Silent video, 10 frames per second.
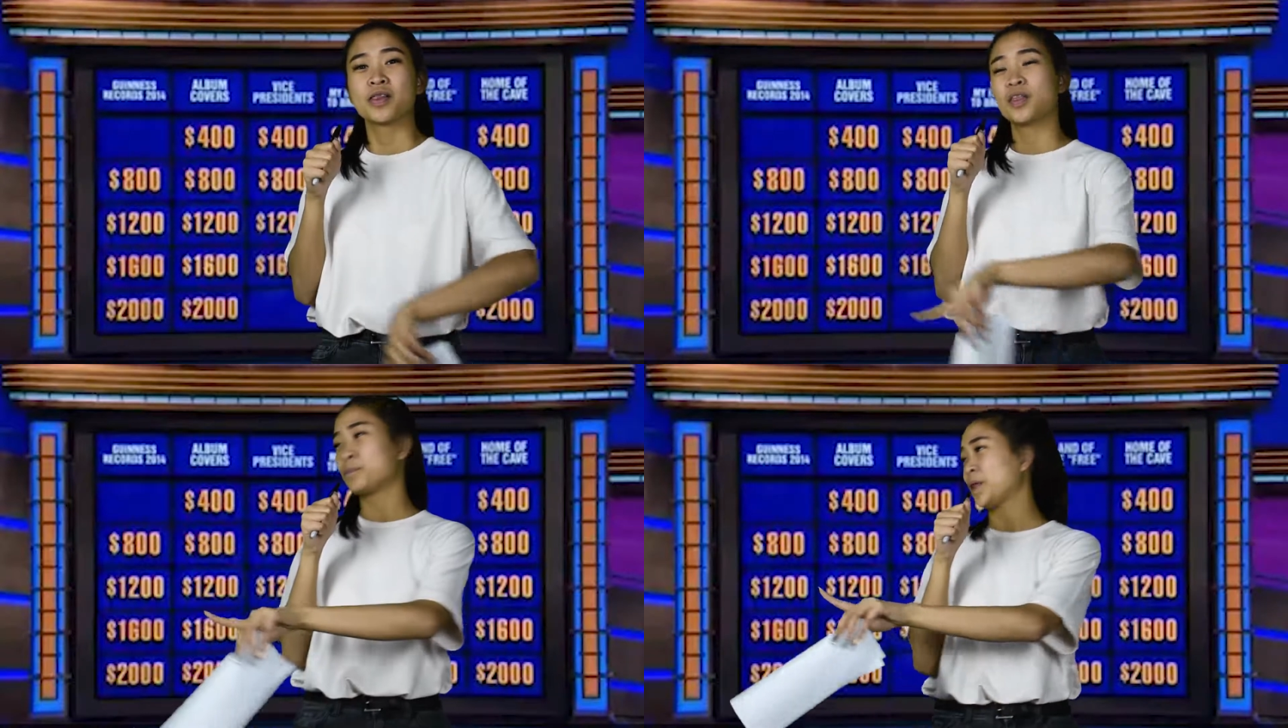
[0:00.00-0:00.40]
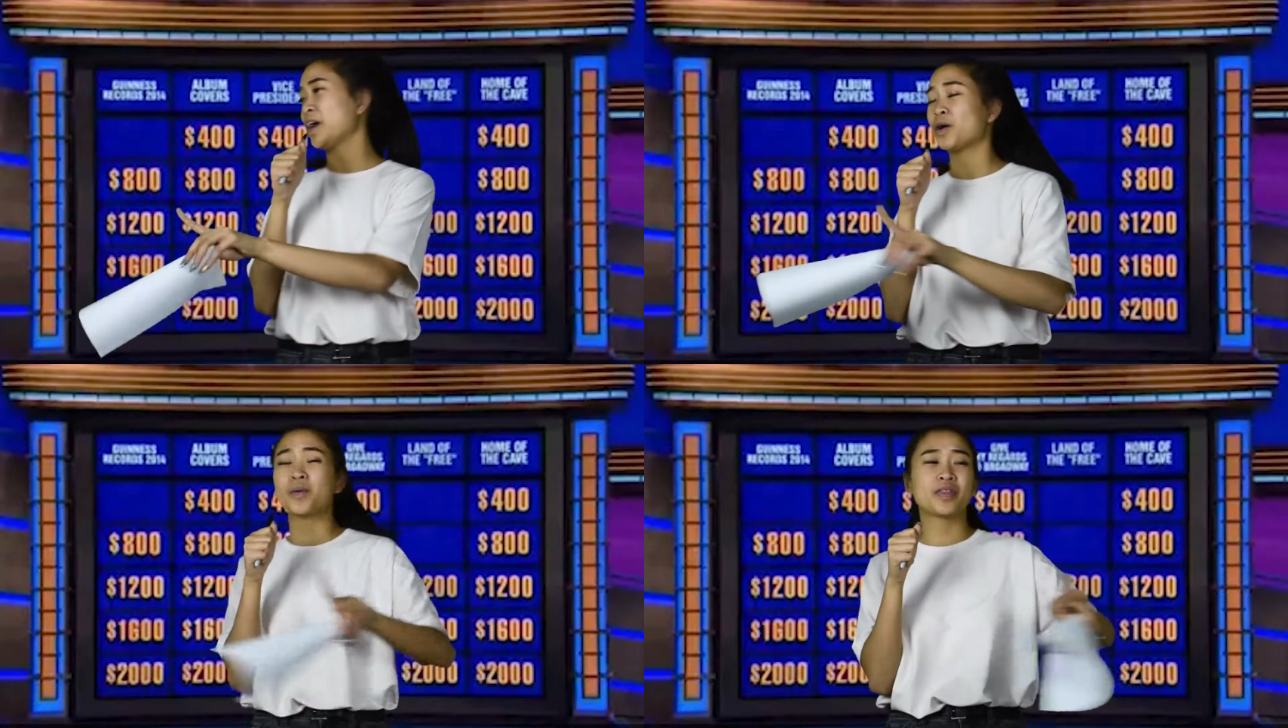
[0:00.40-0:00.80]
The
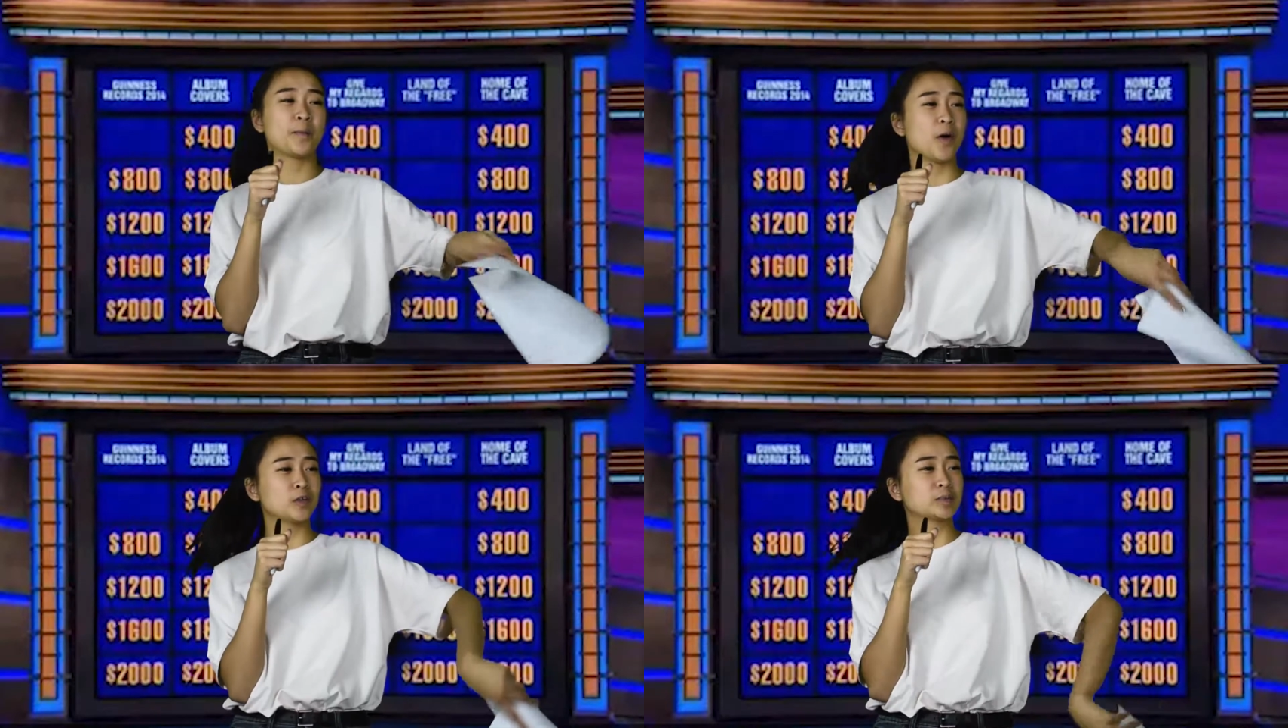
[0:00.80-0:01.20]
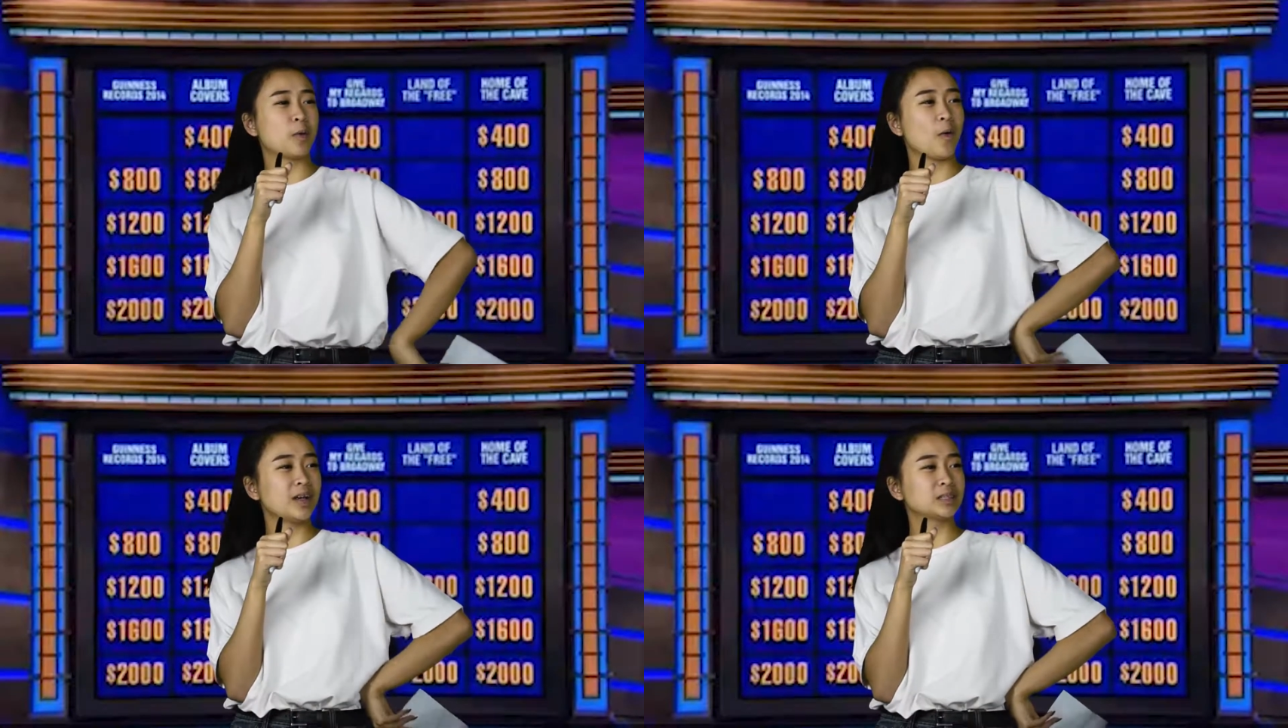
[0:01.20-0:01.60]
player with the
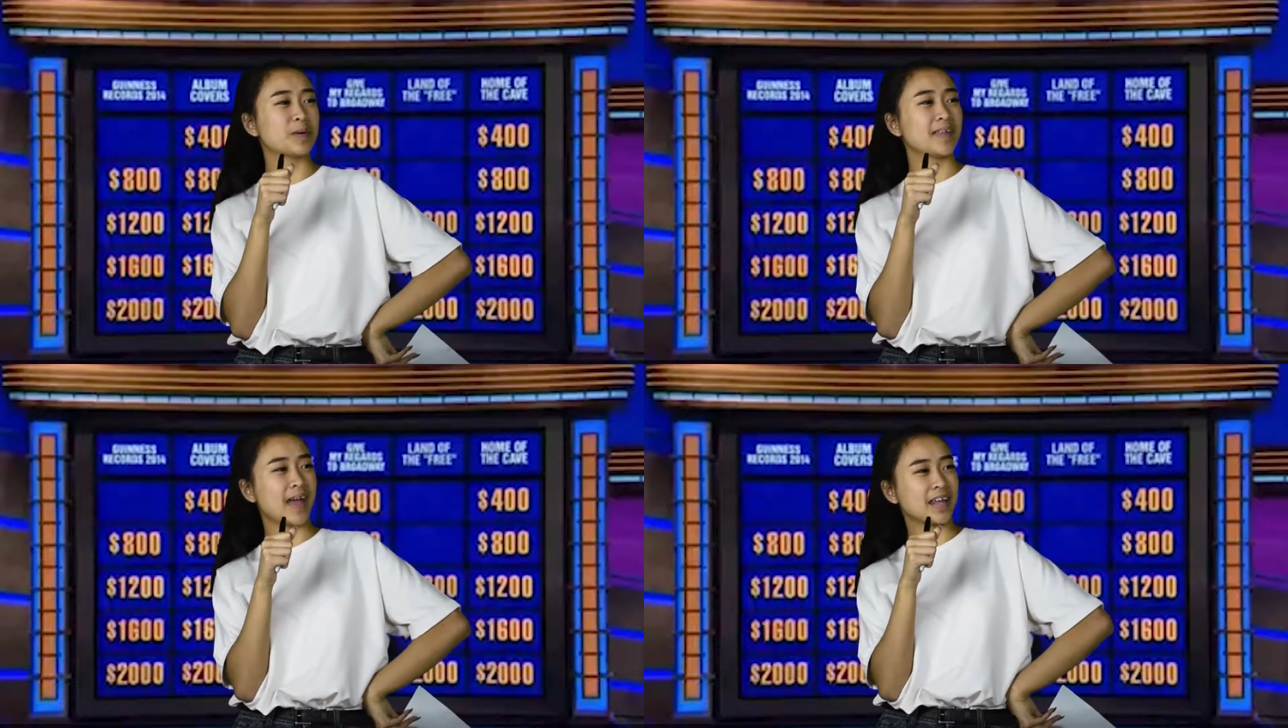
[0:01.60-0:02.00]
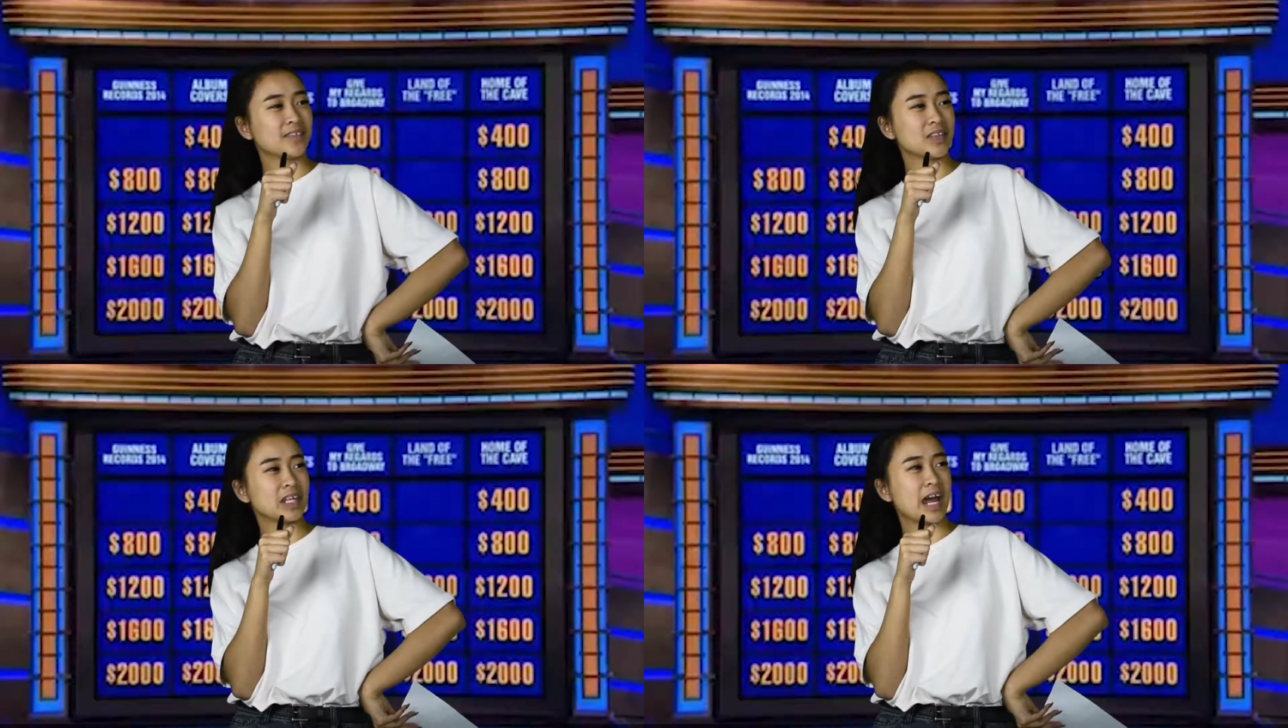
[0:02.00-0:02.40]
most points by the end
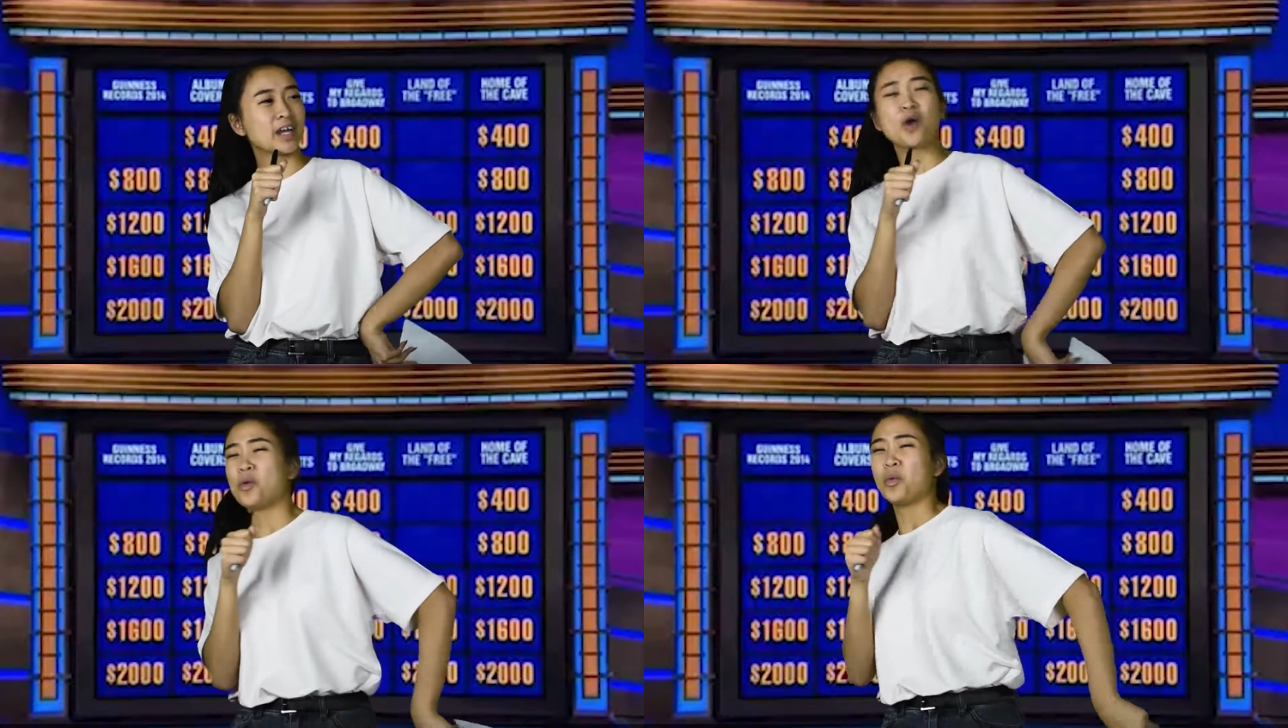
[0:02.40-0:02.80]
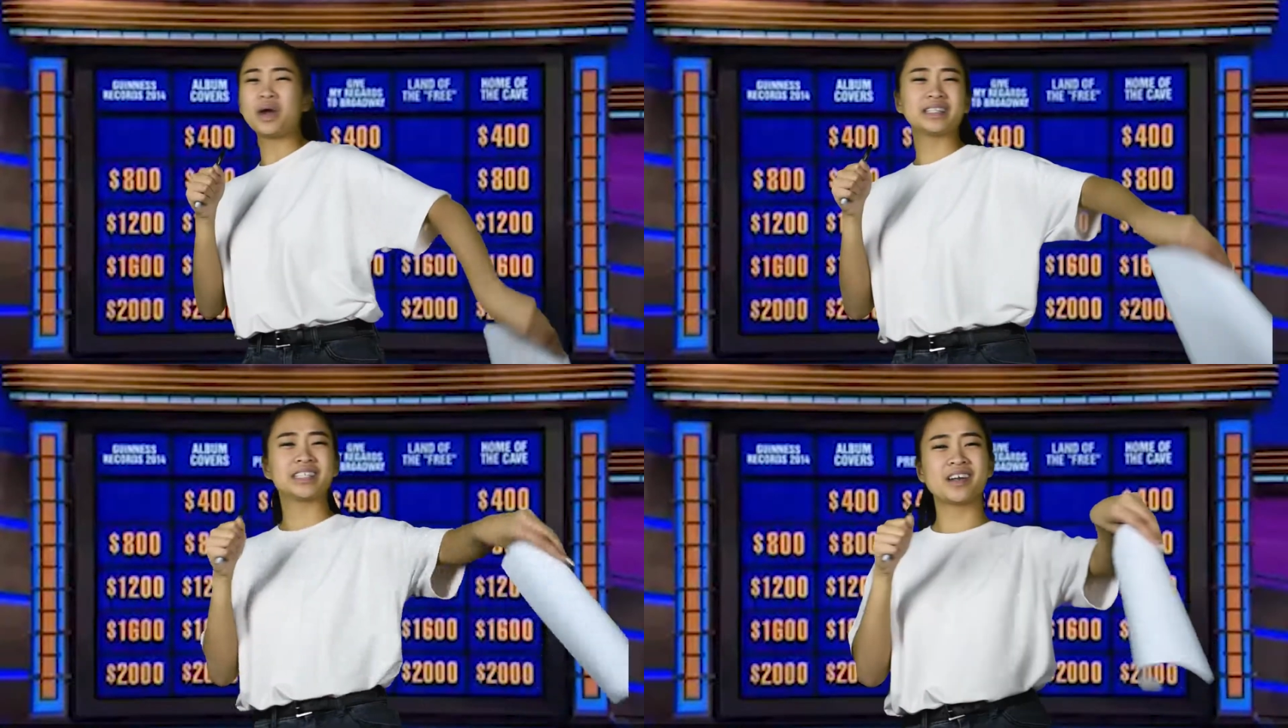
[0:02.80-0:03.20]
of the night
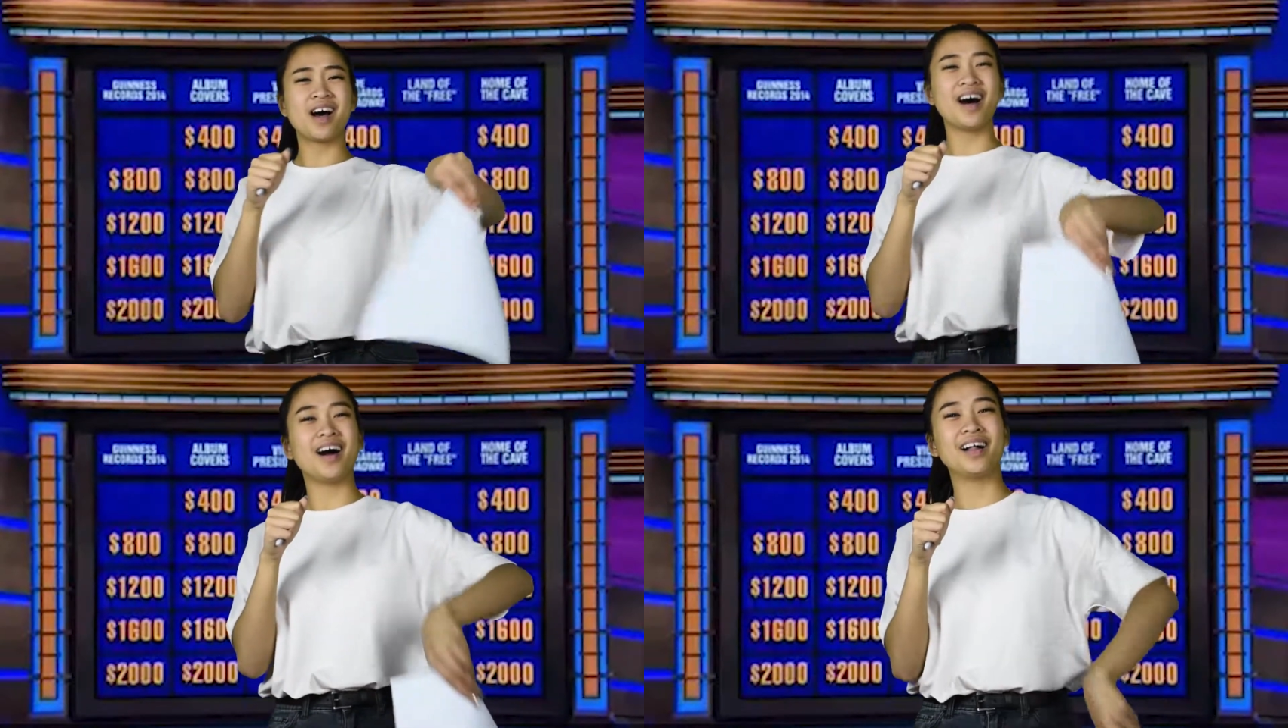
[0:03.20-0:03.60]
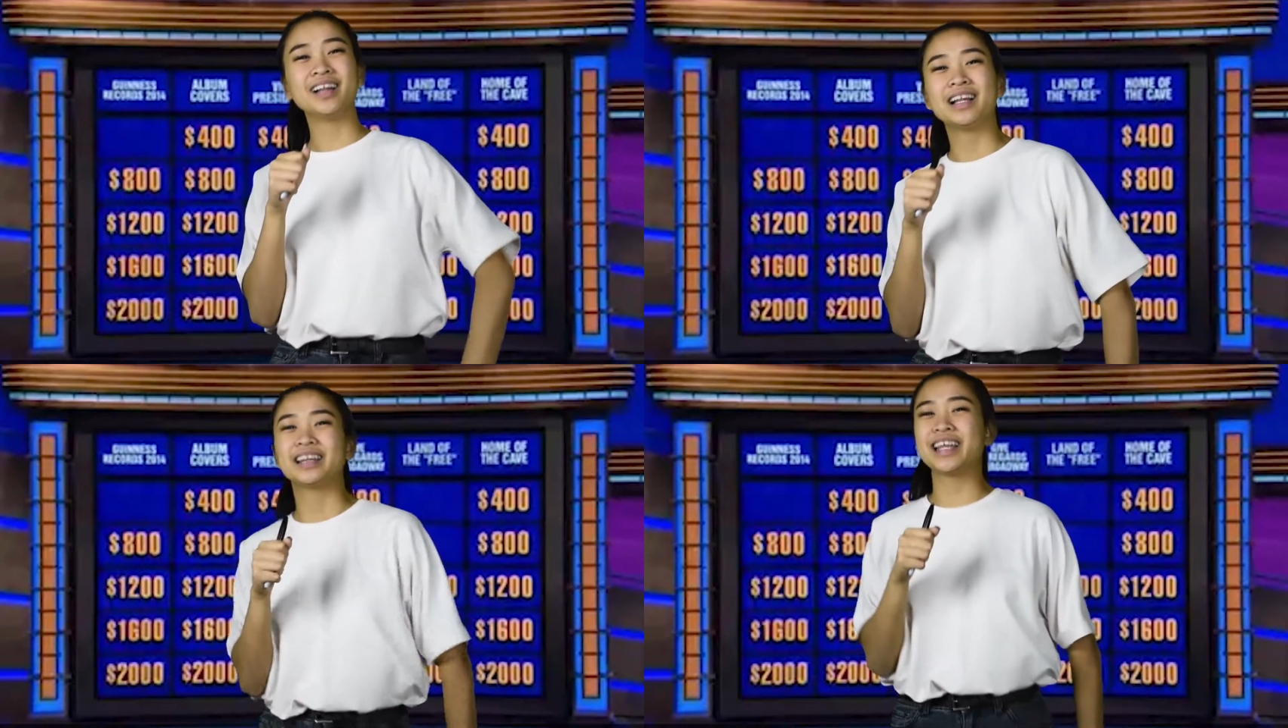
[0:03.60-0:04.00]
wins it all.